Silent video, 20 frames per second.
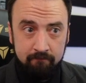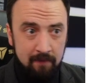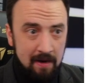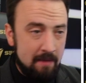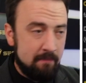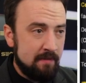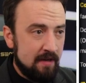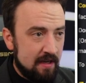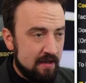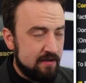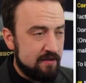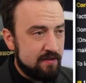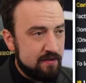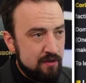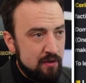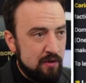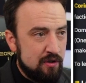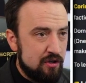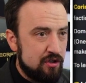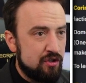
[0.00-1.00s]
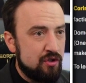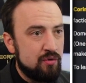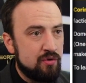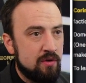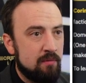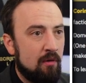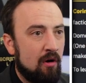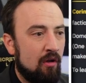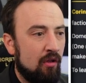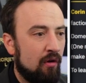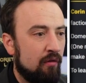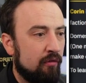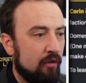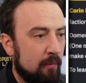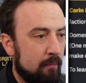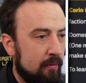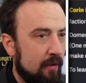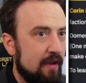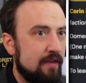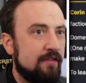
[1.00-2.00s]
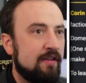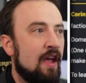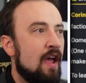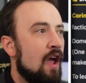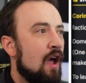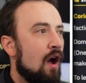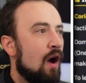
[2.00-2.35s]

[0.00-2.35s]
right? Because you can just use them all over the place.